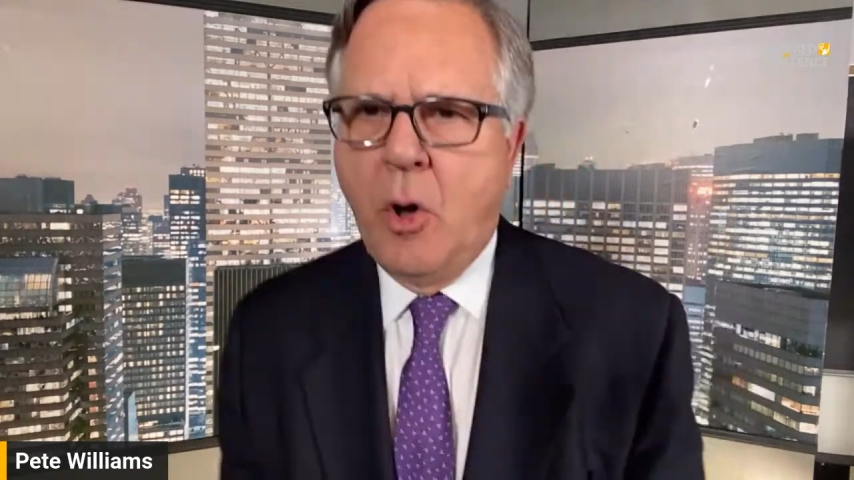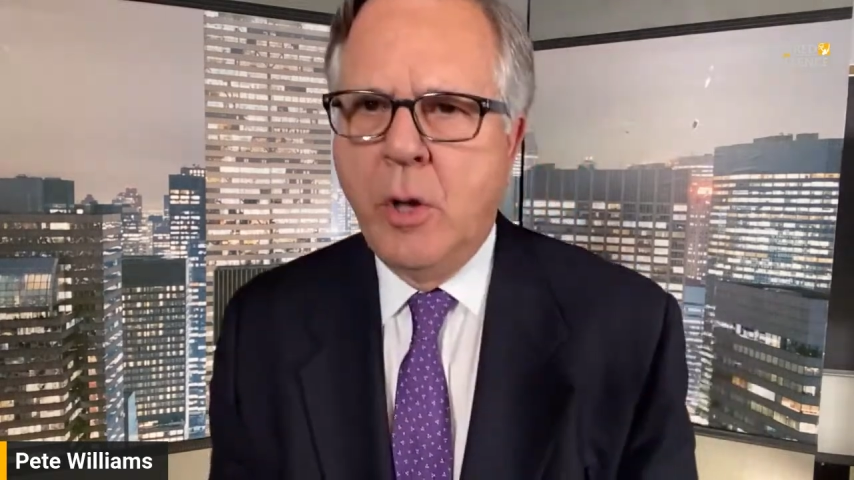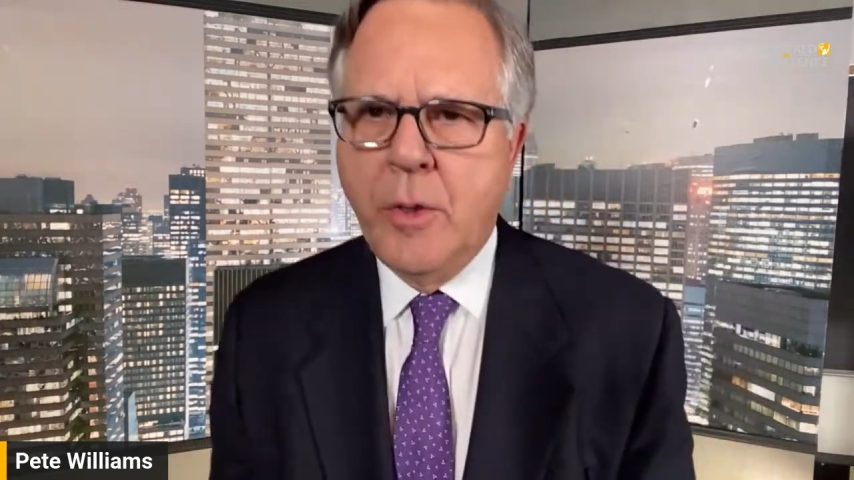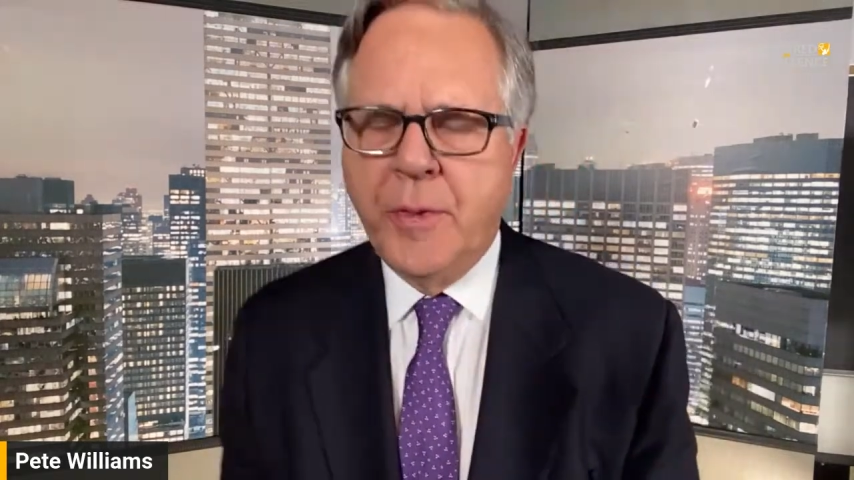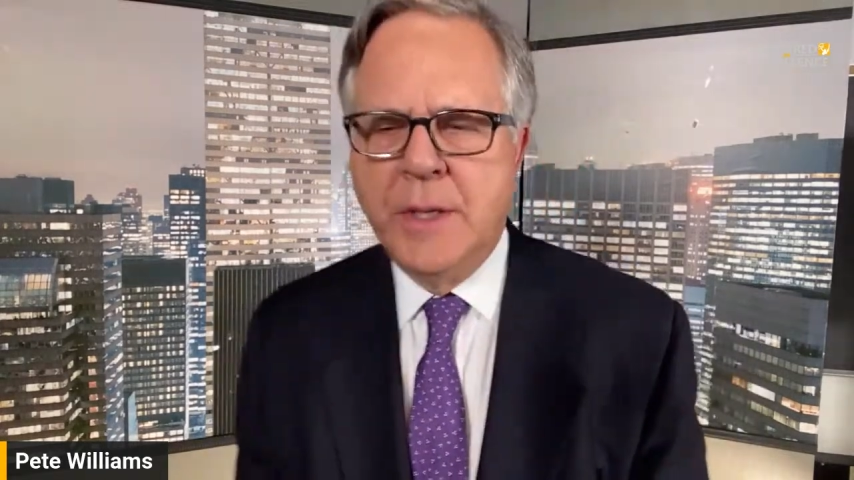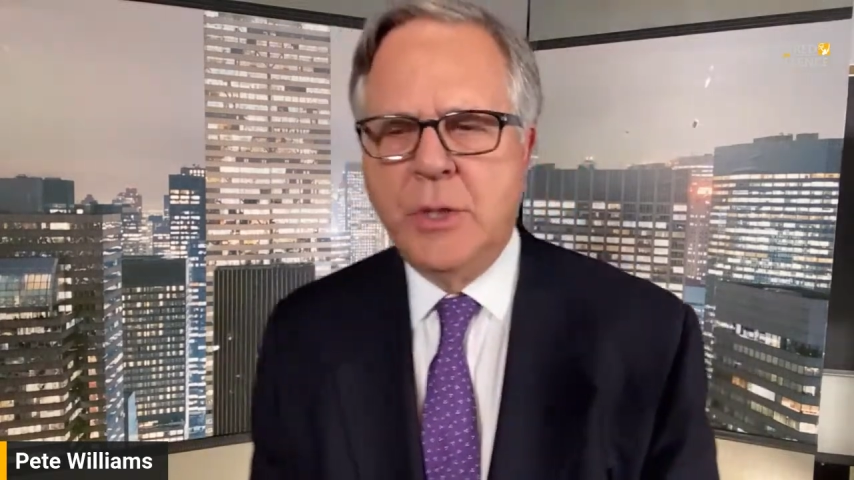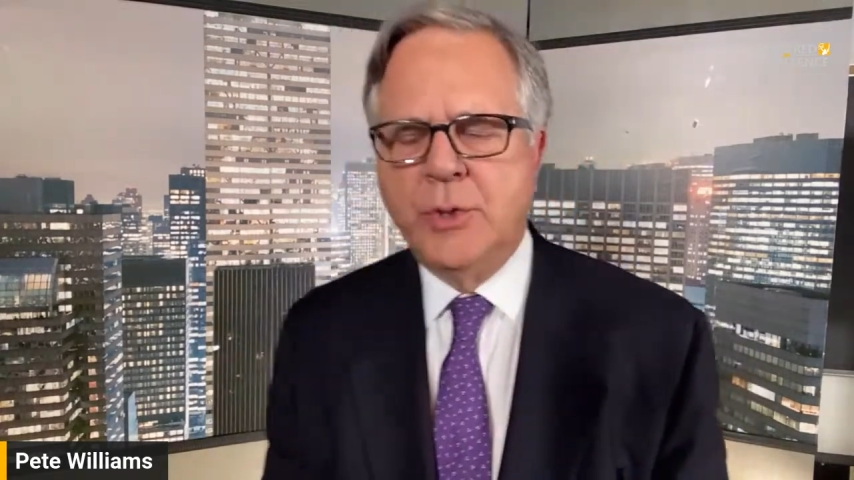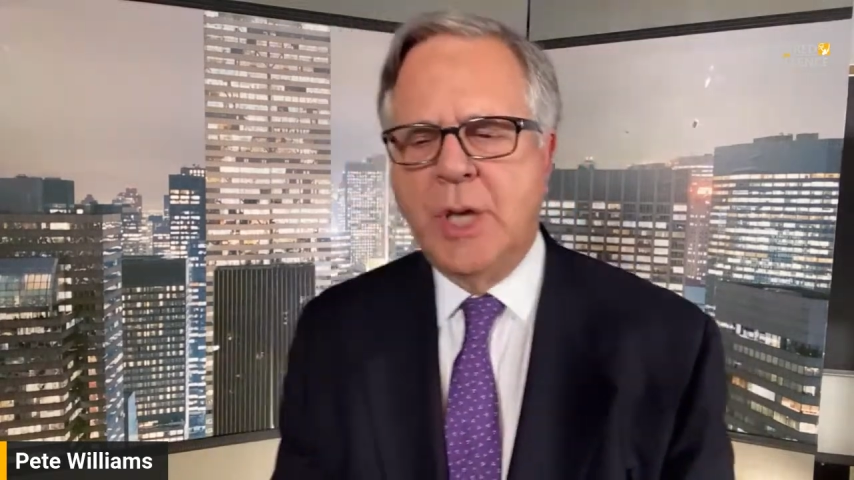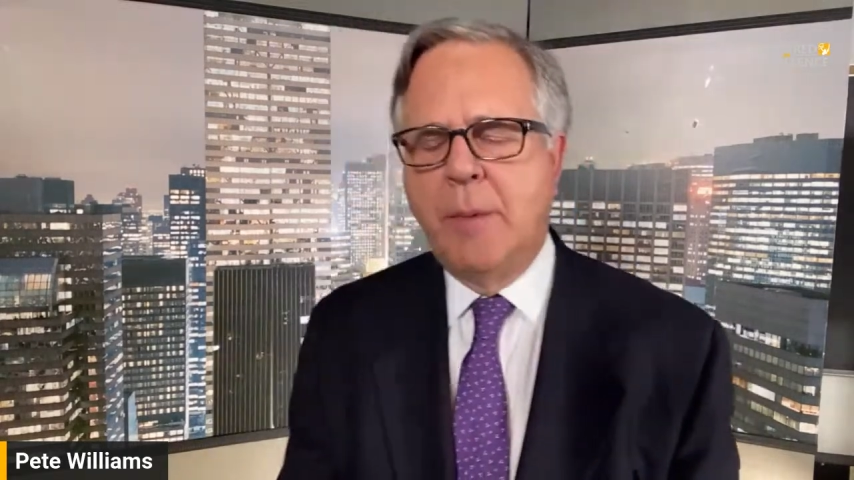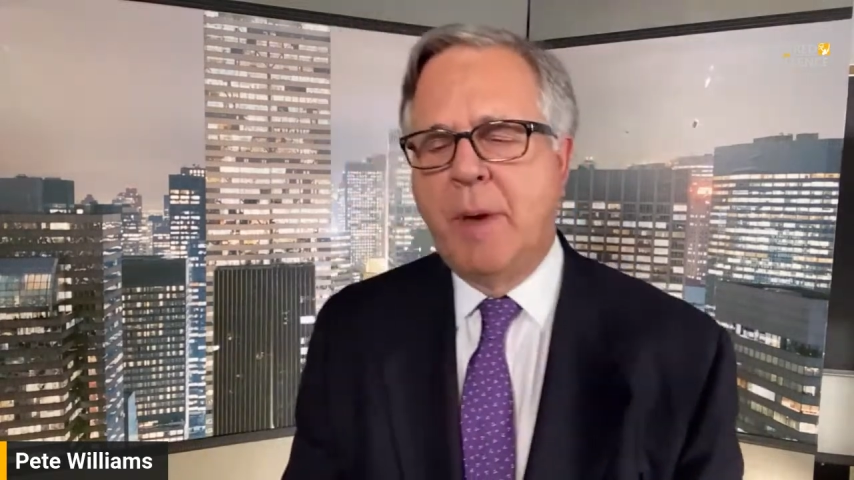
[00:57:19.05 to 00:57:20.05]
the things you
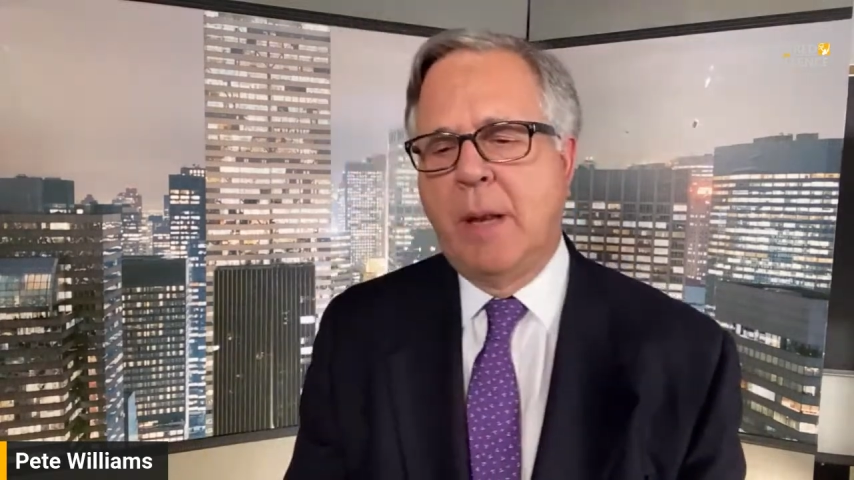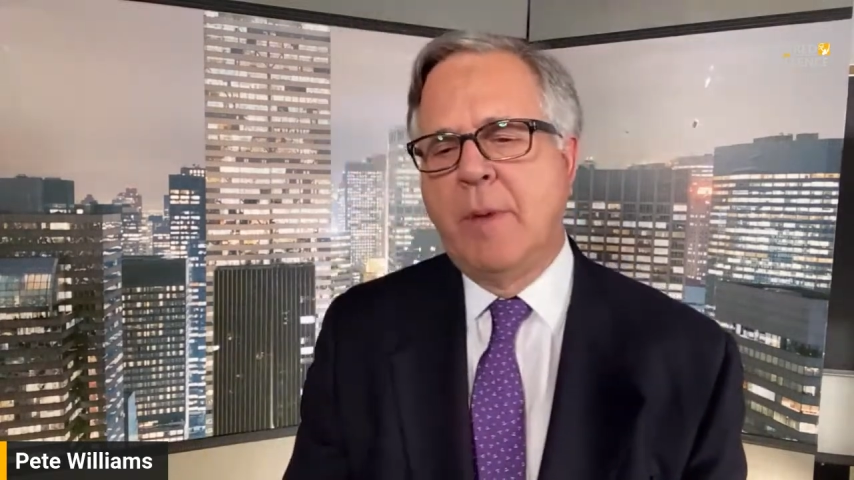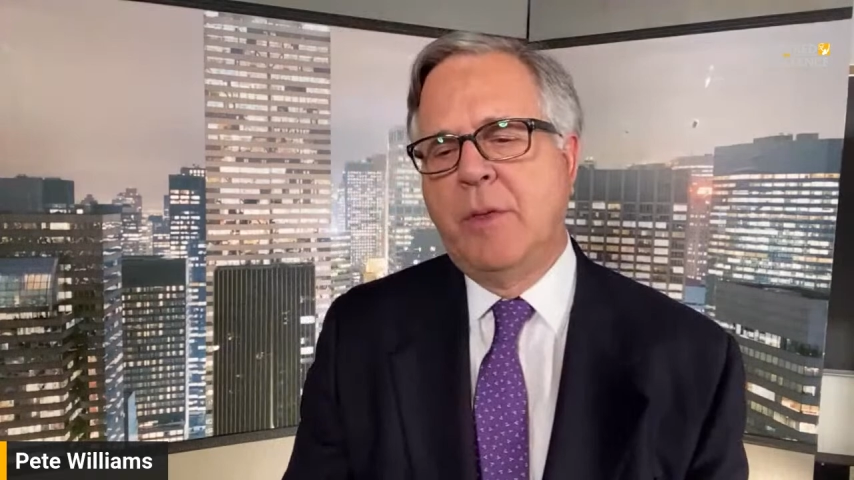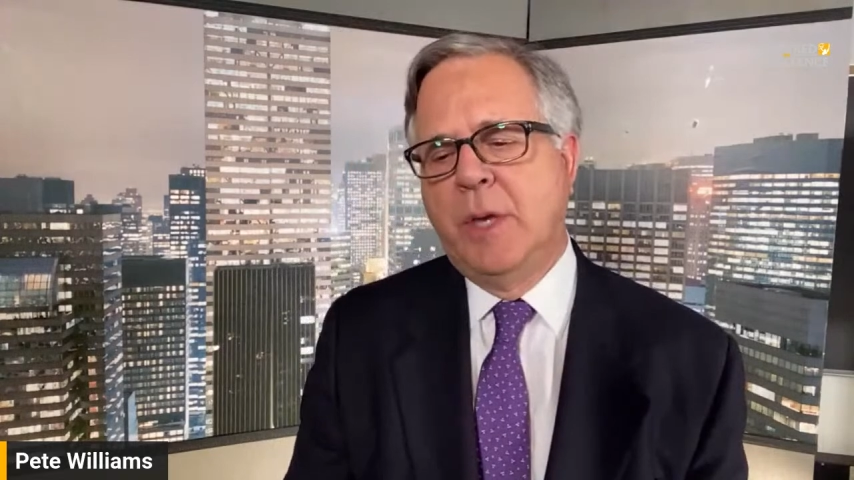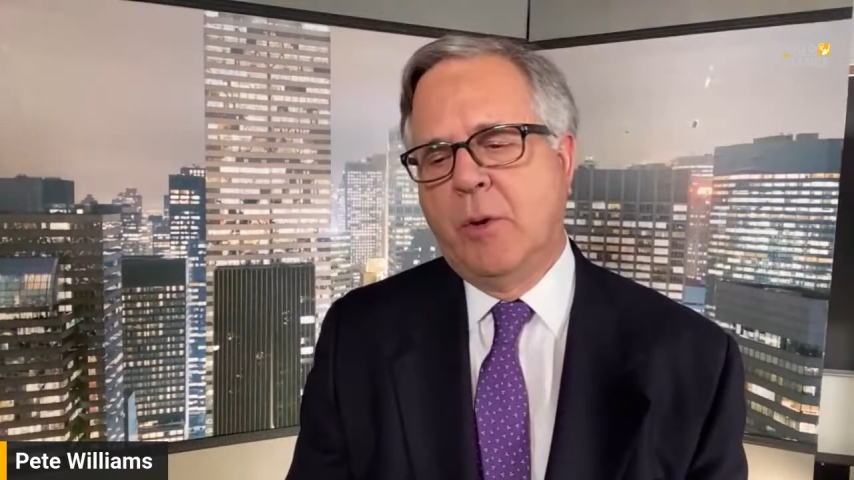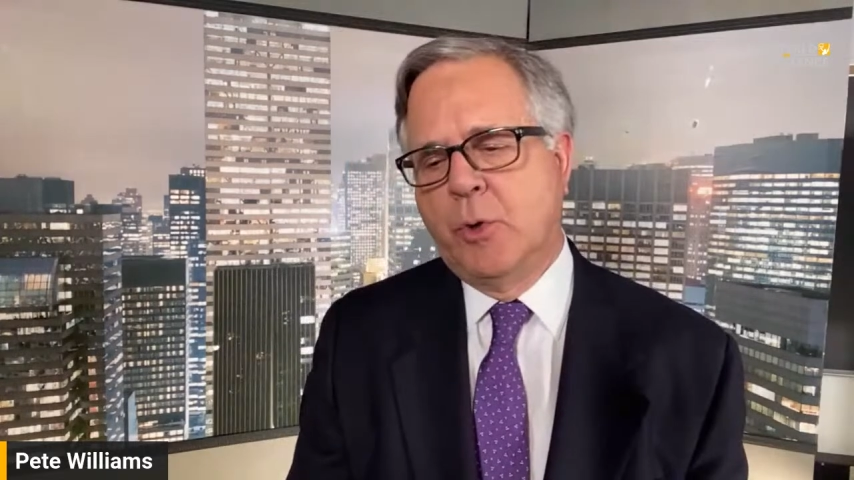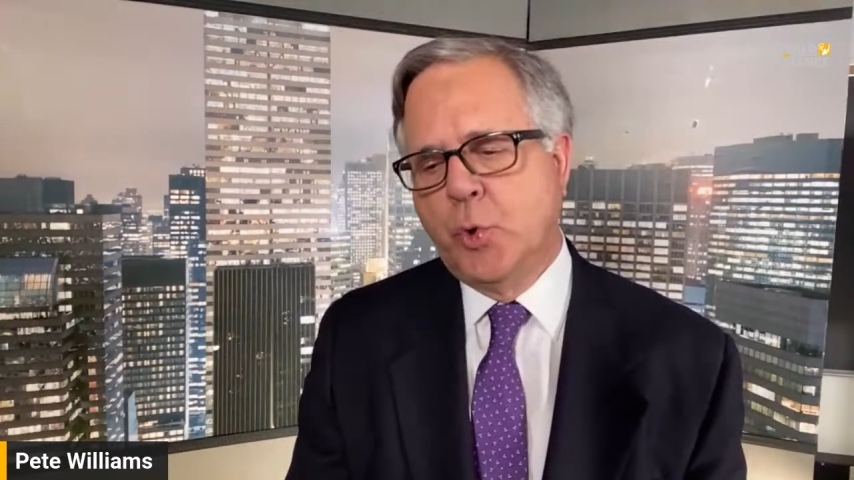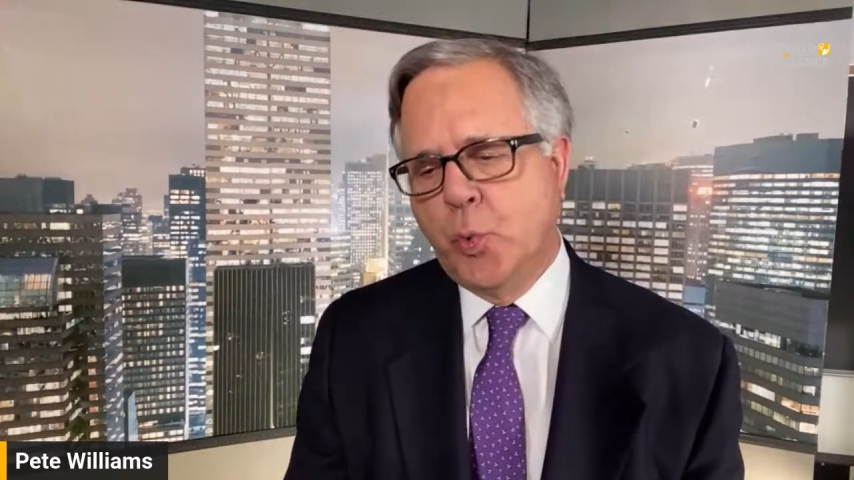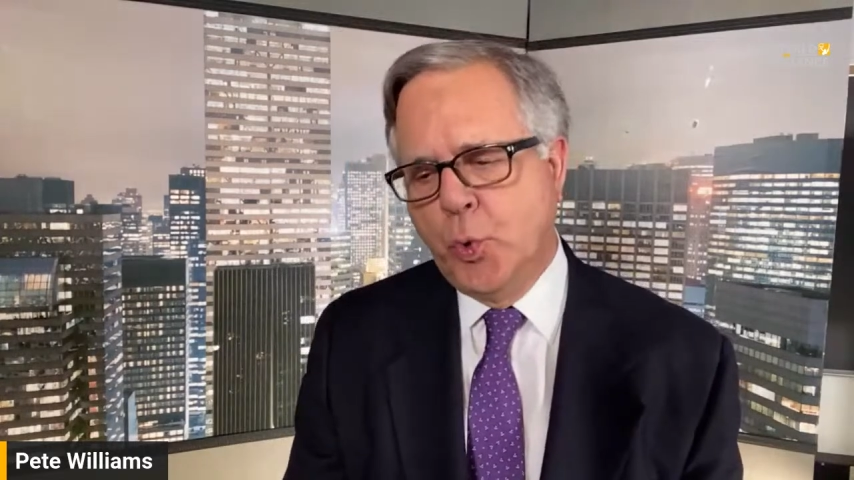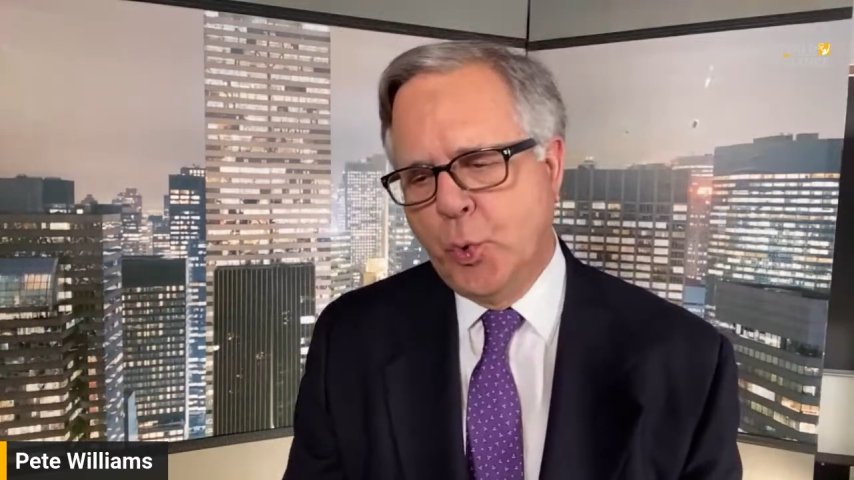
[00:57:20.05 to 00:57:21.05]
say about him, I think, are
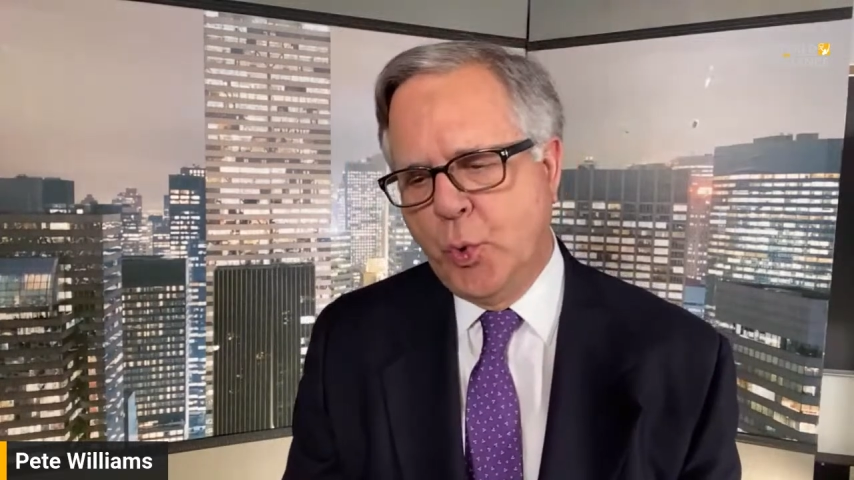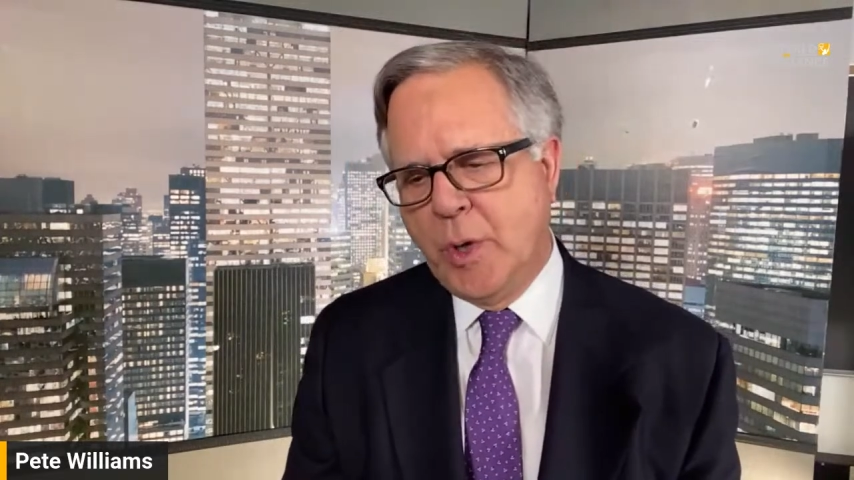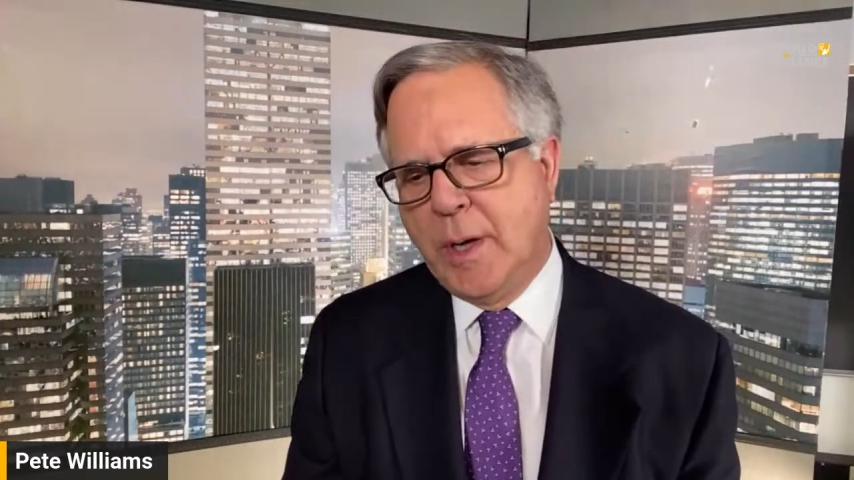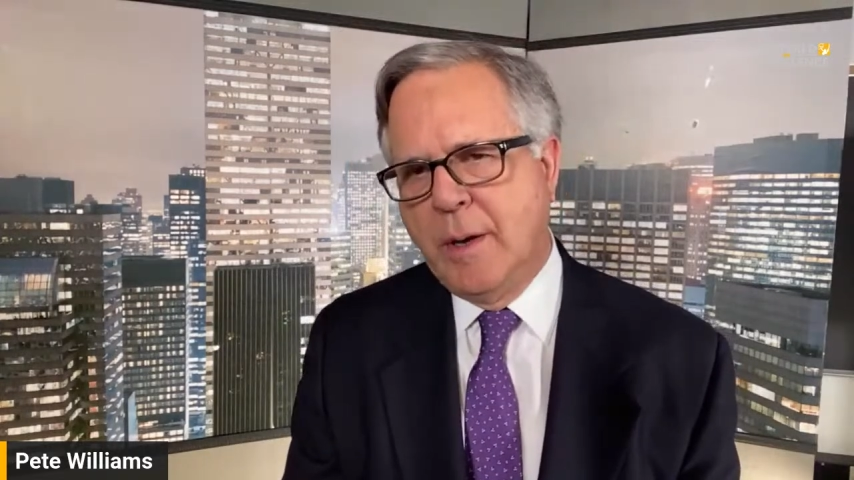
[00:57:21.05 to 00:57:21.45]
true.